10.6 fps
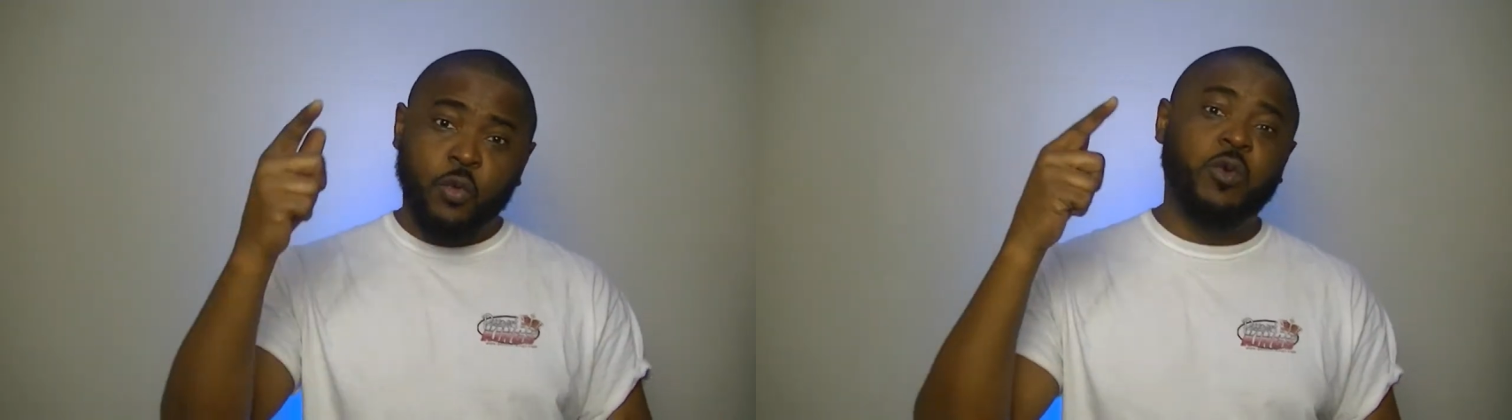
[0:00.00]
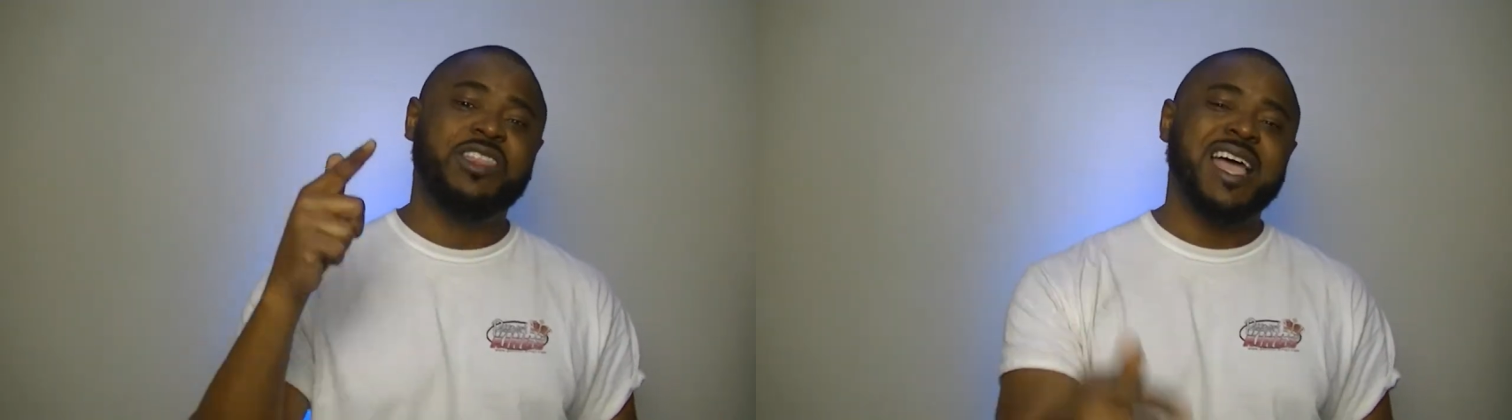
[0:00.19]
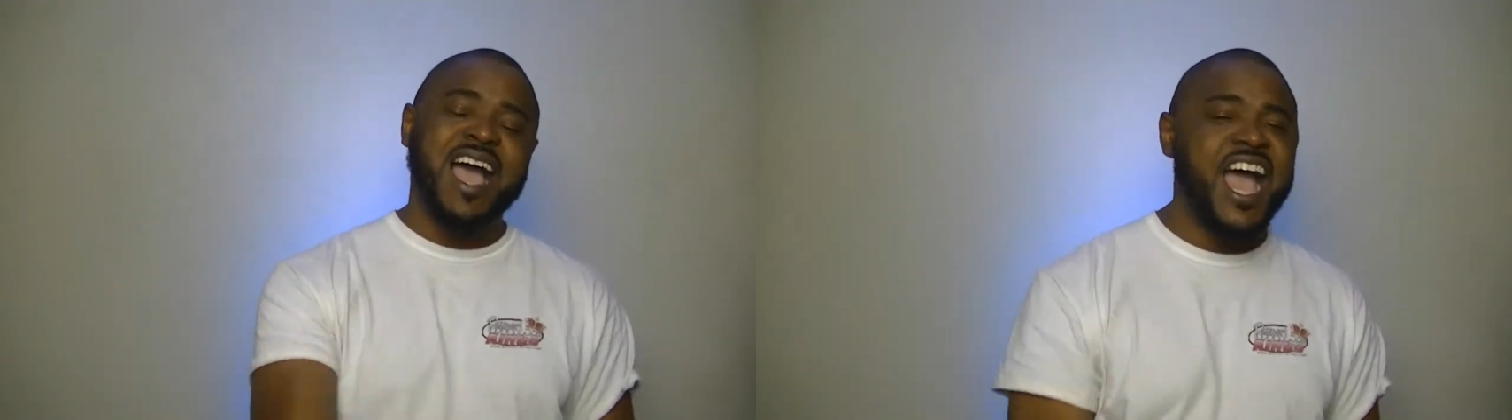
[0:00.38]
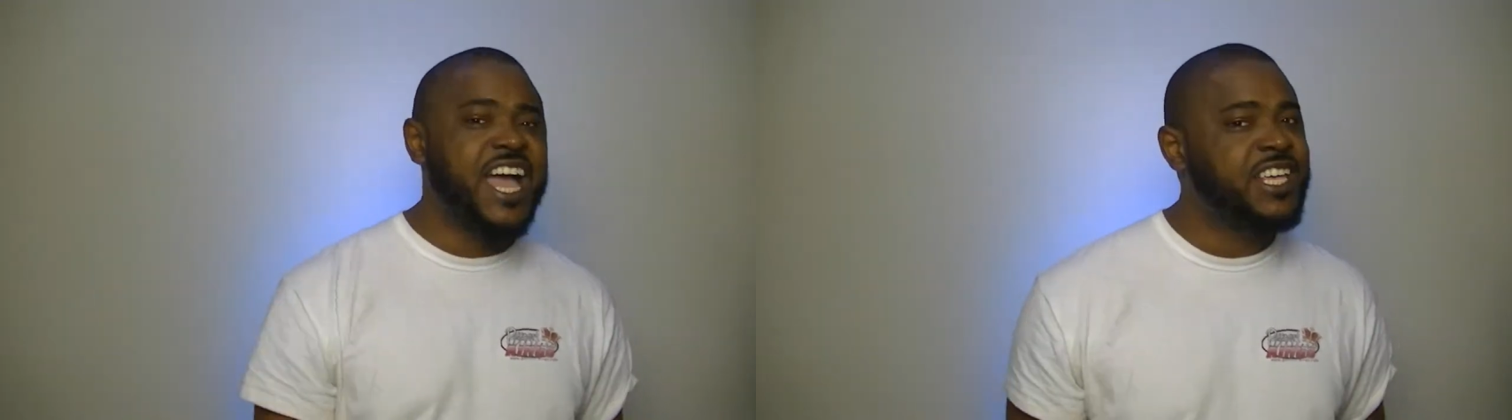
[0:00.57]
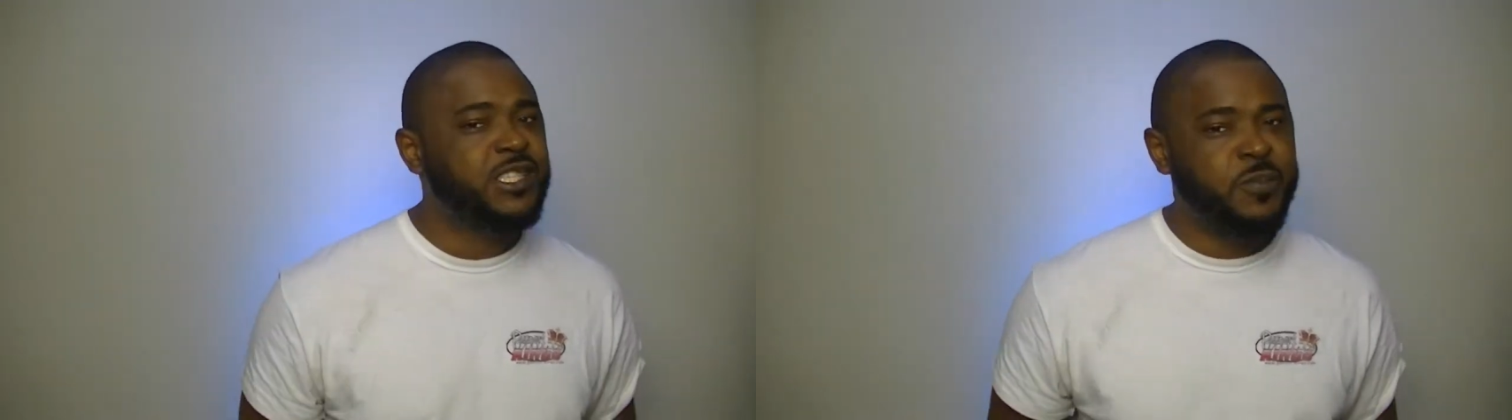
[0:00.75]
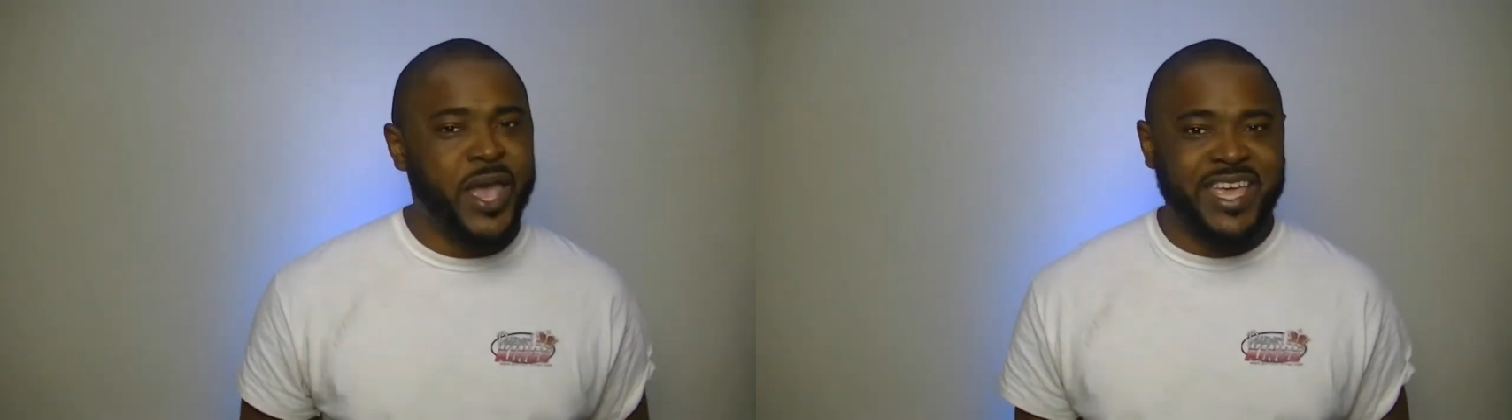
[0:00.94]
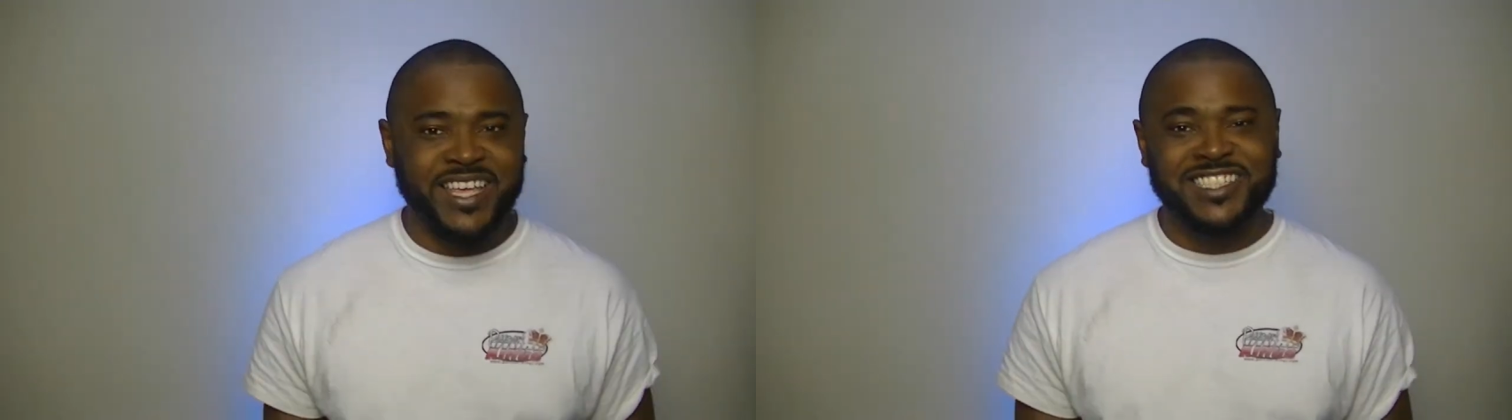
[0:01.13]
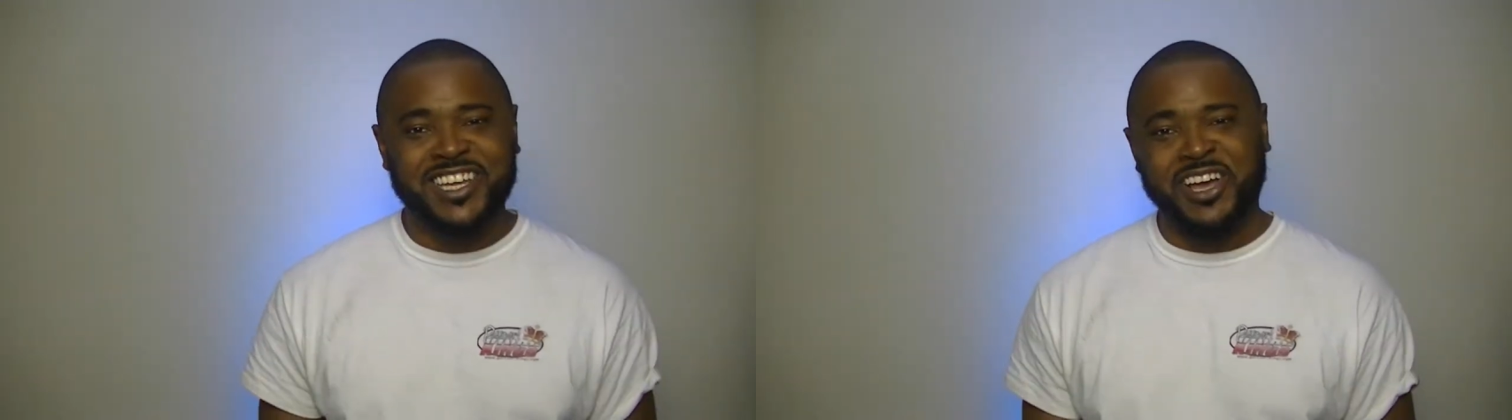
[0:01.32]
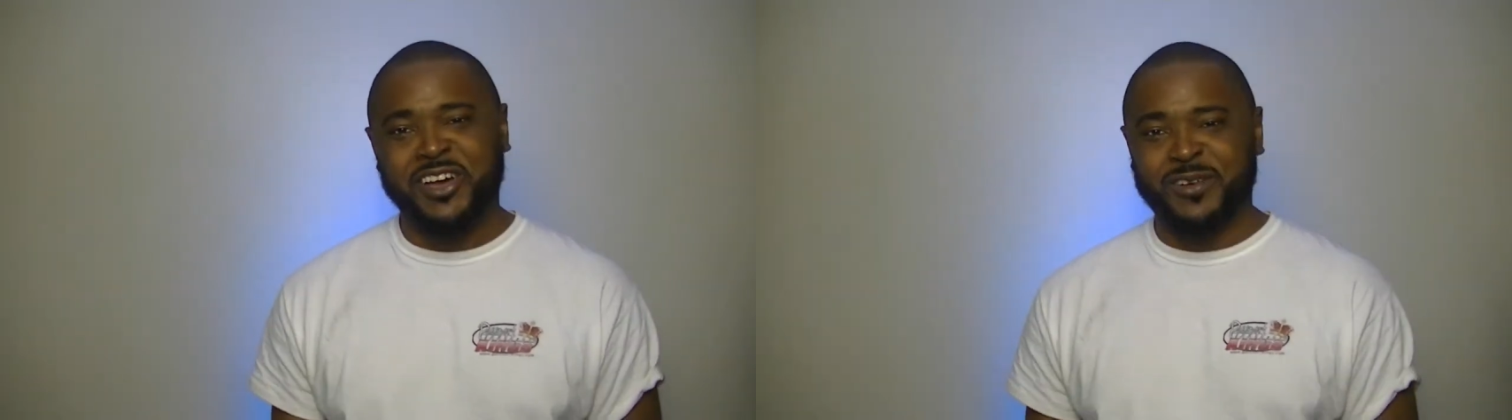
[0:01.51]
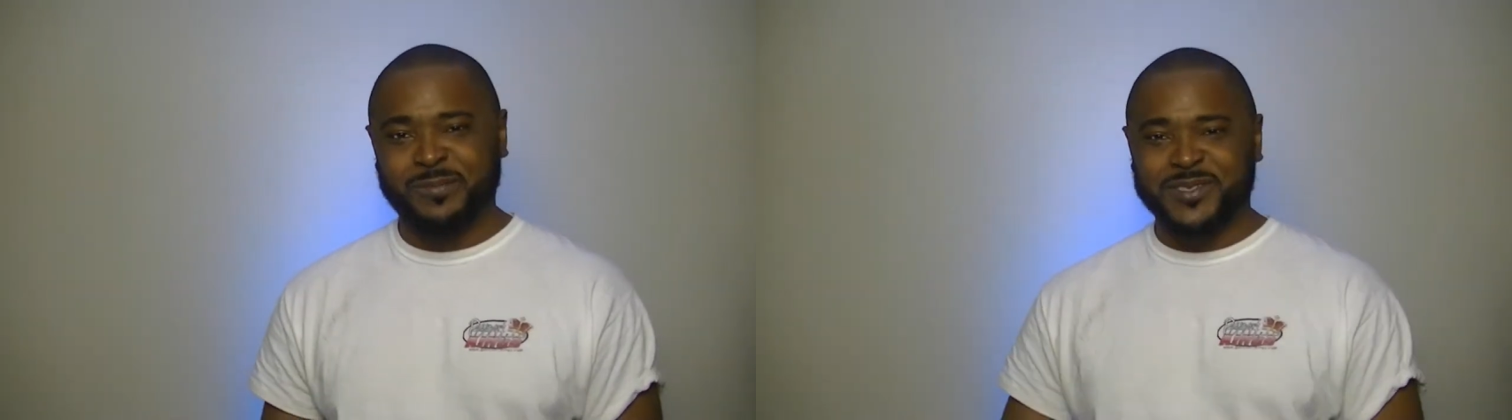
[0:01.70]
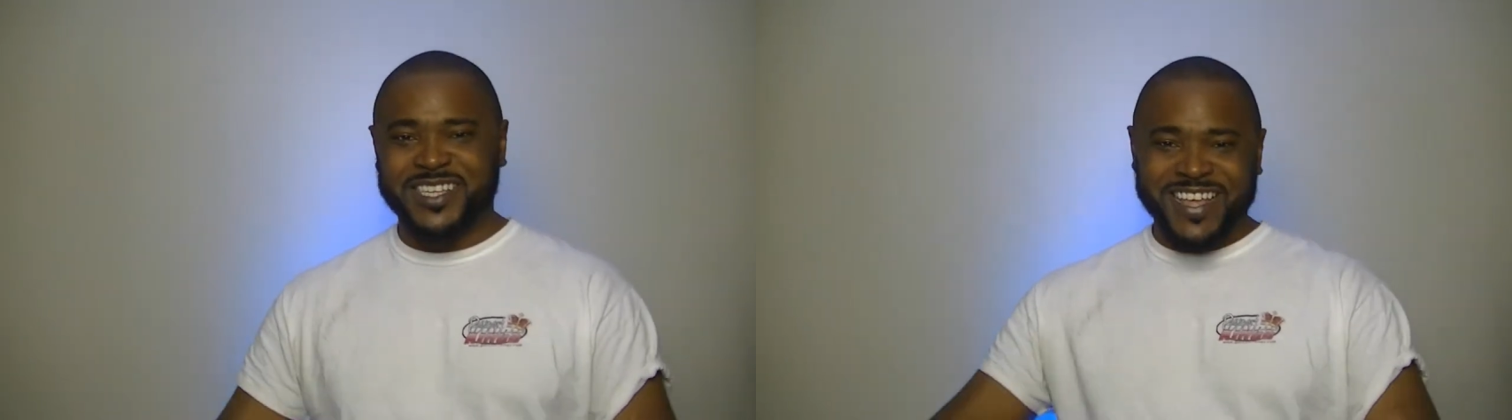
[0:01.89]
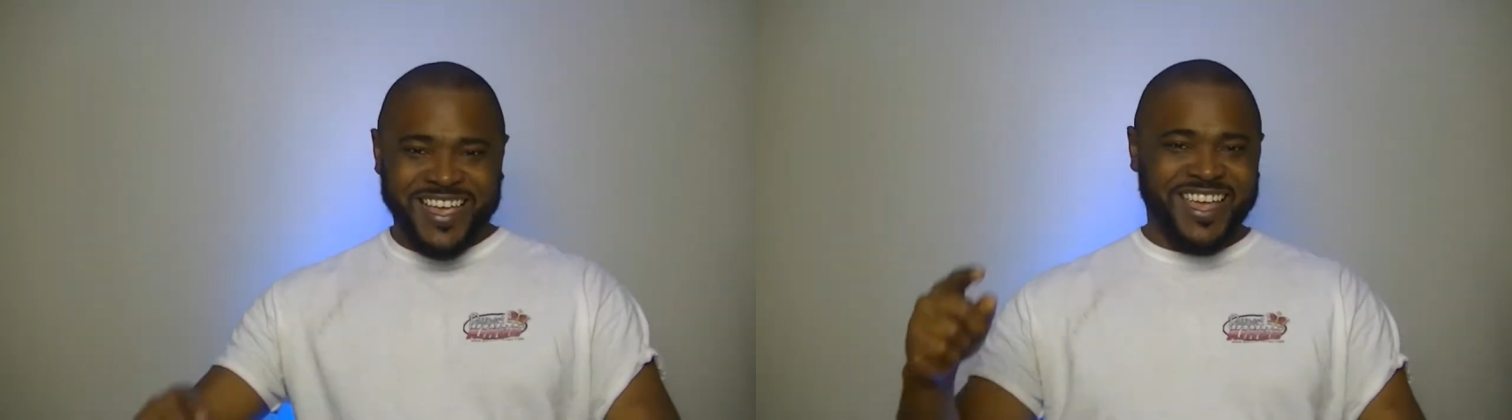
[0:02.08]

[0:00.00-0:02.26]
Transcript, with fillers: with the highest paying jobs.